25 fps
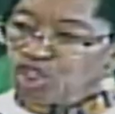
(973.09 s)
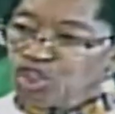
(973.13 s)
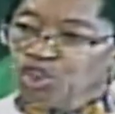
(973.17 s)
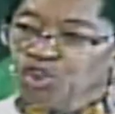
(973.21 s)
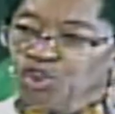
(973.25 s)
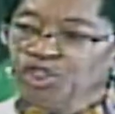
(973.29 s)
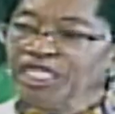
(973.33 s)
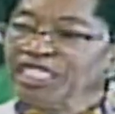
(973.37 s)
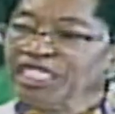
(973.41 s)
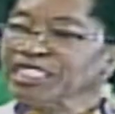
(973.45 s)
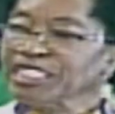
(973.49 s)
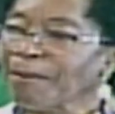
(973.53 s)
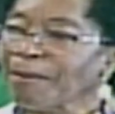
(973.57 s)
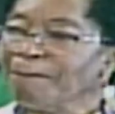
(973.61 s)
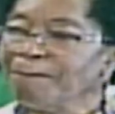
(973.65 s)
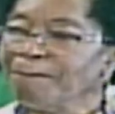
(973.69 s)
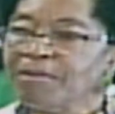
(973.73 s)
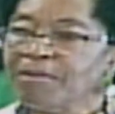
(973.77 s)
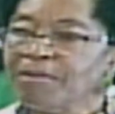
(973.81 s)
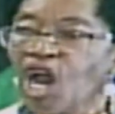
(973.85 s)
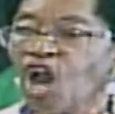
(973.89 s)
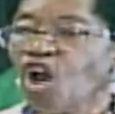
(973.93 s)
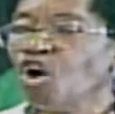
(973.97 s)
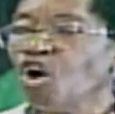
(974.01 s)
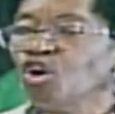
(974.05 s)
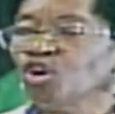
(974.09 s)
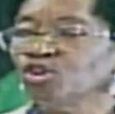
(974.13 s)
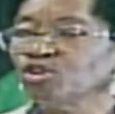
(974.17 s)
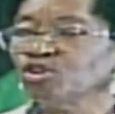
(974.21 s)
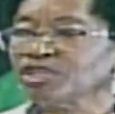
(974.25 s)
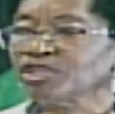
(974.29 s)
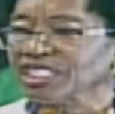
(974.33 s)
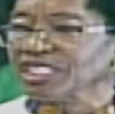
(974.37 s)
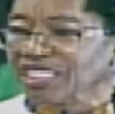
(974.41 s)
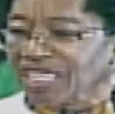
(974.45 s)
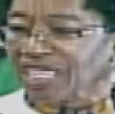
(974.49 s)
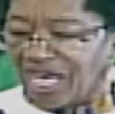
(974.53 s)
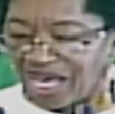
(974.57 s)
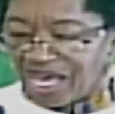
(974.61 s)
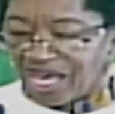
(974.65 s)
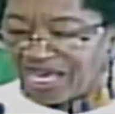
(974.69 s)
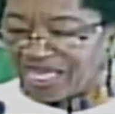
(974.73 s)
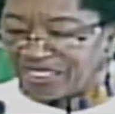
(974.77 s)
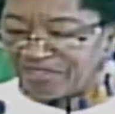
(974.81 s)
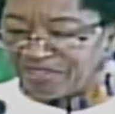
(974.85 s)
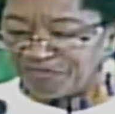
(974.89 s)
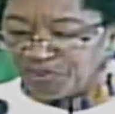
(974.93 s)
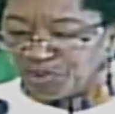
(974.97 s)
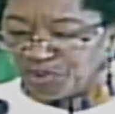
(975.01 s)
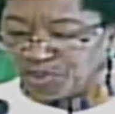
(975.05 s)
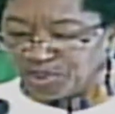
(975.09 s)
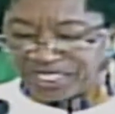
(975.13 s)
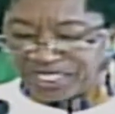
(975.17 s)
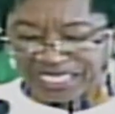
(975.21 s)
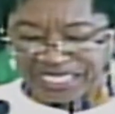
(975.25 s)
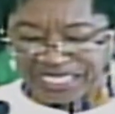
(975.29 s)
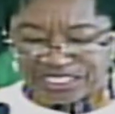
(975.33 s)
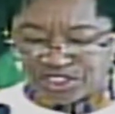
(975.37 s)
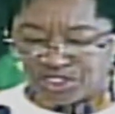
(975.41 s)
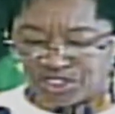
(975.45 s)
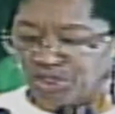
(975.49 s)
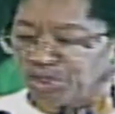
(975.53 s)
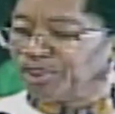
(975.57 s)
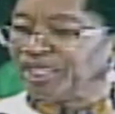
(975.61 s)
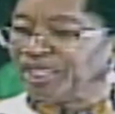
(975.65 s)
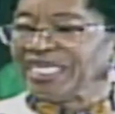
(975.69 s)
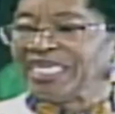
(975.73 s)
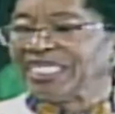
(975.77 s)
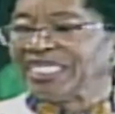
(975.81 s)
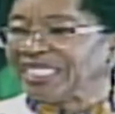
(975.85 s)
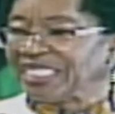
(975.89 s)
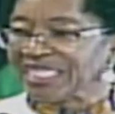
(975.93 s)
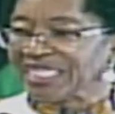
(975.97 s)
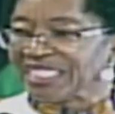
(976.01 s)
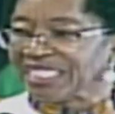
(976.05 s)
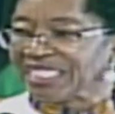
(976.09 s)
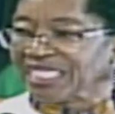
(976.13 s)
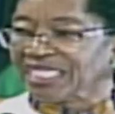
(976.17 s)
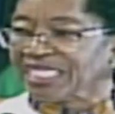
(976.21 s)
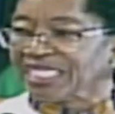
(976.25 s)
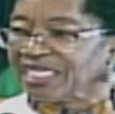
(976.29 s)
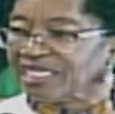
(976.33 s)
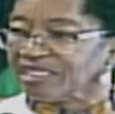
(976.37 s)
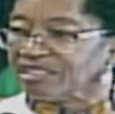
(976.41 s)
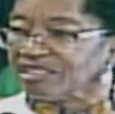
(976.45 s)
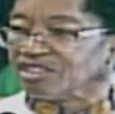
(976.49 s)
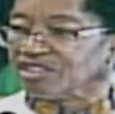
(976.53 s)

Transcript: You need to moan to God if you can't do anything